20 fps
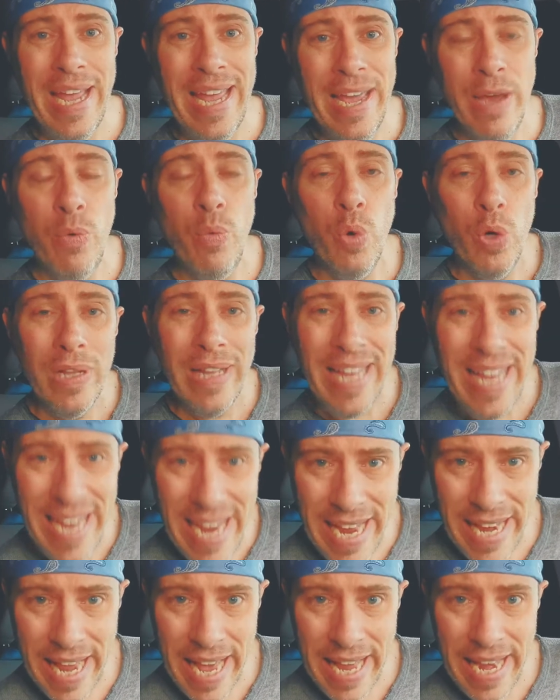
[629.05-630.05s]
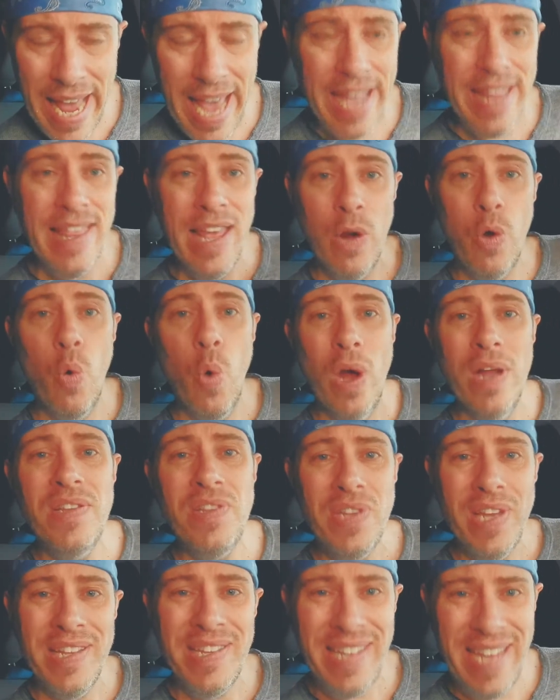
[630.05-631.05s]
it will heat it, and then
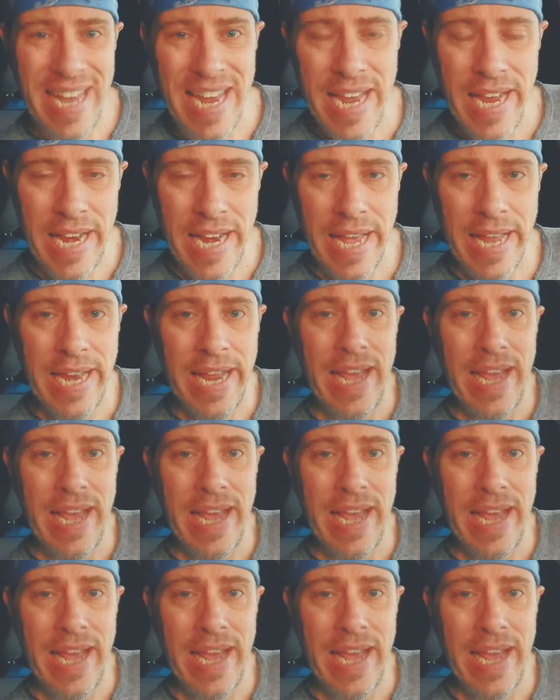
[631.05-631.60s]
once it's heated,